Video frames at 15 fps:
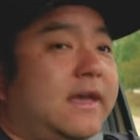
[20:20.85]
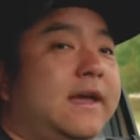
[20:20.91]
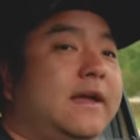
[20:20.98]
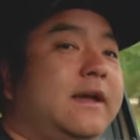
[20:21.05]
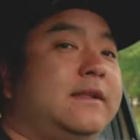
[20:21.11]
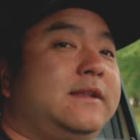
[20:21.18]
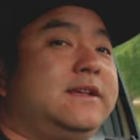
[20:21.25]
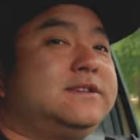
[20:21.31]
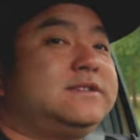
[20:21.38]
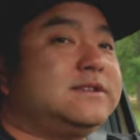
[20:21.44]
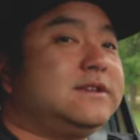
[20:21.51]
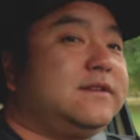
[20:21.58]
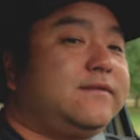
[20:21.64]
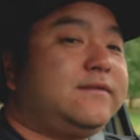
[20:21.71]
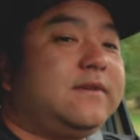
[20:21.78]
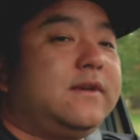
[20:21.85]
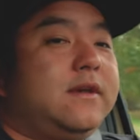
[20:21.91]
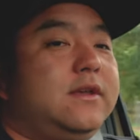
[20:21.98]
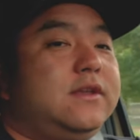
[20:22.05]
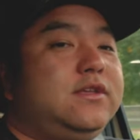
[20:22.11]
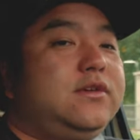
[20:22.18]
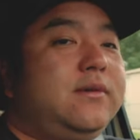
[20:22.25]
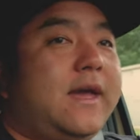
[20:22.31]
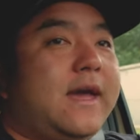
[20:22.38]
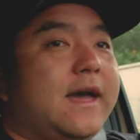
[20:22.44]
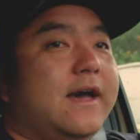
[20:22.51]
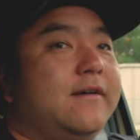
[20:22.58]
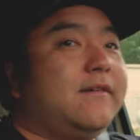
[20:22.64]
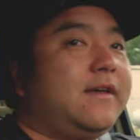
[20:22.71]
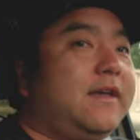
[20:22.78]
that unless if you
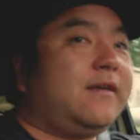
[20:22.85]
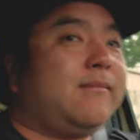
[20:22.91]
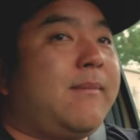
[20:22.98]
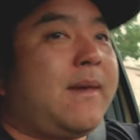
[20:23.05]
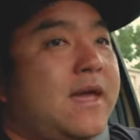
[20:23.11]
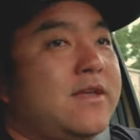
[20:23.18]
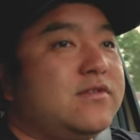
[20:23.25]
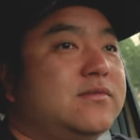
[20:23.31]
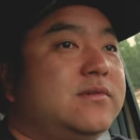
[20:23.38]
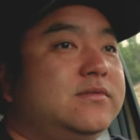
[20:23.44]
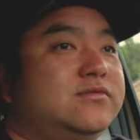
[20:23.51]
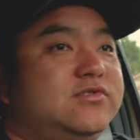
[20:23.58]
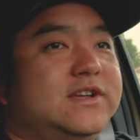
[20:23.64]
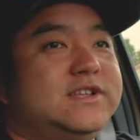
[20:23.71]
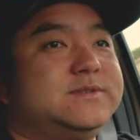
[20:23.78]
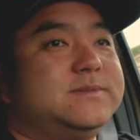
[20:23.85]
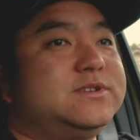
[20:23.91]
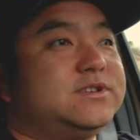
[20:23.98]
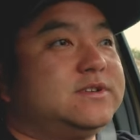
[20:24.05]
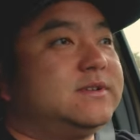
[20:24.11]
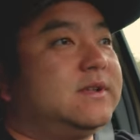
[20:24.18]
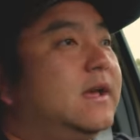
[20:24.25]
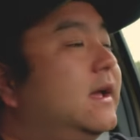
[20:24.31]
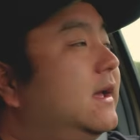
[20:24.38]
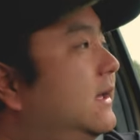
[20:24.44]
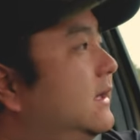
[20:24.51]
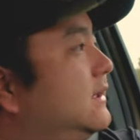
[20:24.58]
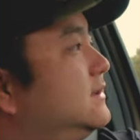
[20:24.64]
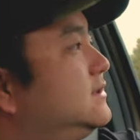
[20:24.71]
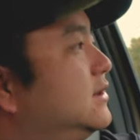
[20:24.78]
have a manual transmission.
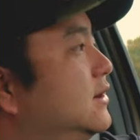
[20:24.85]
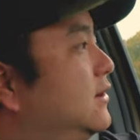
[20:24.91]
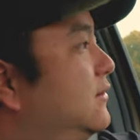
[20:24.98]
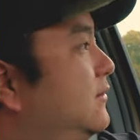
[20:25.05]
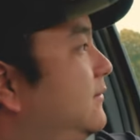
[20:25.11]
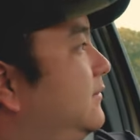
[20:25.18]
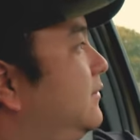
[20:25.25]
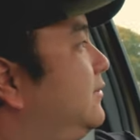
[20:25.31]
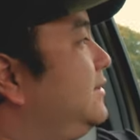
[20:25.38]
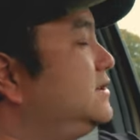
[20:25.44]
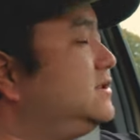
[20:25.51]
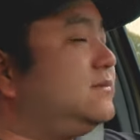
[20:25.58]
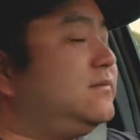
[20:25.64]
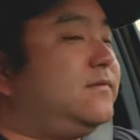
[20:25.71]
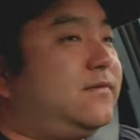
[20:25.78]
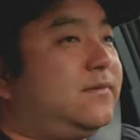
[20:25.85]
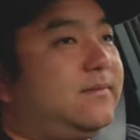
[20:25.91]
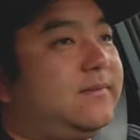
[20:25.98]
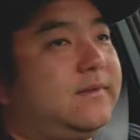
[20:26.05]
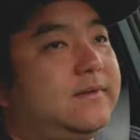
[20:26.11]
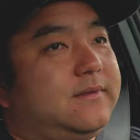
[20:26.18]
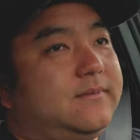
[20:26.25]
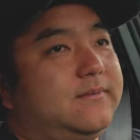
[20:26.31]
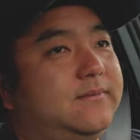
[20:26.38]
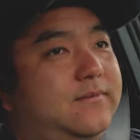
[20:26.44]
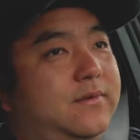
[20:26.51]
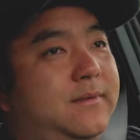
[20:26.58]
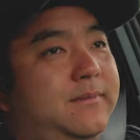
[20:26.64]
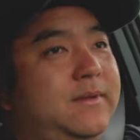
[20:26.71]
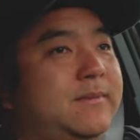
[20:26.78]
So the reason,
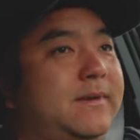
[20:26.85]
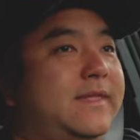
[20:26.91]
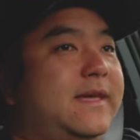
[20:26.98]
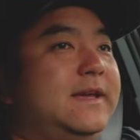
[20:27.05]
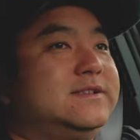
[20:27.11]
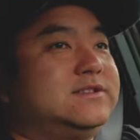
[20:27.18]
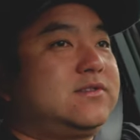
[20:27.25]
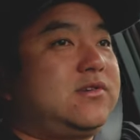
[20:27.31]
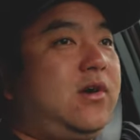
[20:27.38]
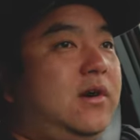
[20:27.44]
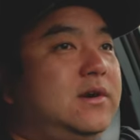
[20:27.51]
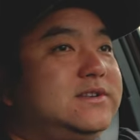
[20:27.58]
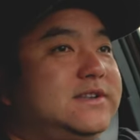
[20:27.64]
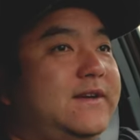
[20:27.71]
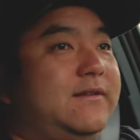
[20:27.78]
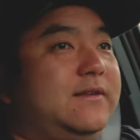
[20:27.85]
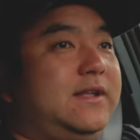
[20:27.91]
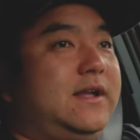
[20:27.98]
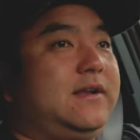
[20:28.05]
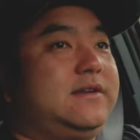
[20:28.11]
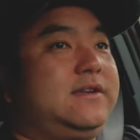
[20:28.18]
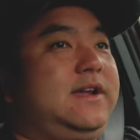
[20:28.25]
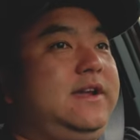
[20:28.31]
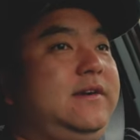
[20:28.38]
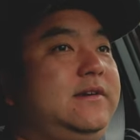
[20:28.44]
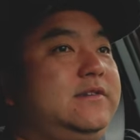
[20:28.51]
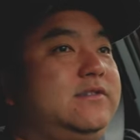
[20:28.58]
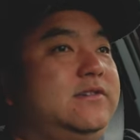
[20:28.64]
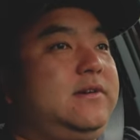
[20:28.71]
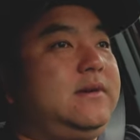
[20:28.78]
what I mean by that is the cars have a lot of
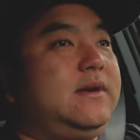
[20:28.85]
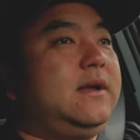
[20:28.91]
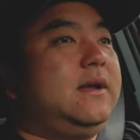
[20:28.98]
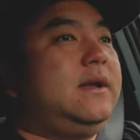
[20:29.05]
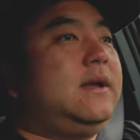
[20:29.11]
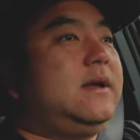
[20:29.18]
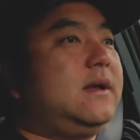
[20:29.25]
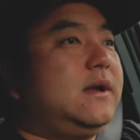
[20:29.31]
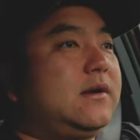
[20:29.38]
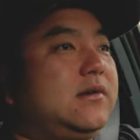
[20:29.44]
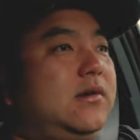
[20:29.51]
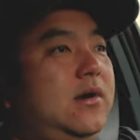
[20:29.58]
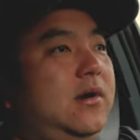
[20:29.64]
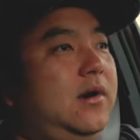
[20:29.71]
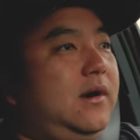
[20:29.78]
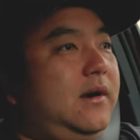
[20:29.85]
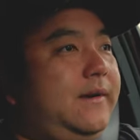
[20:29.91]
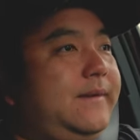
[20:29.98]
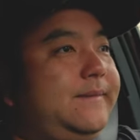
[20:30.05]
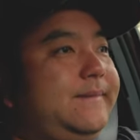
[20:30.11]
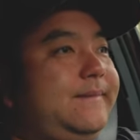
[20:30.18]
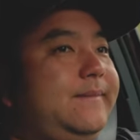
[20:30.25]
character. A car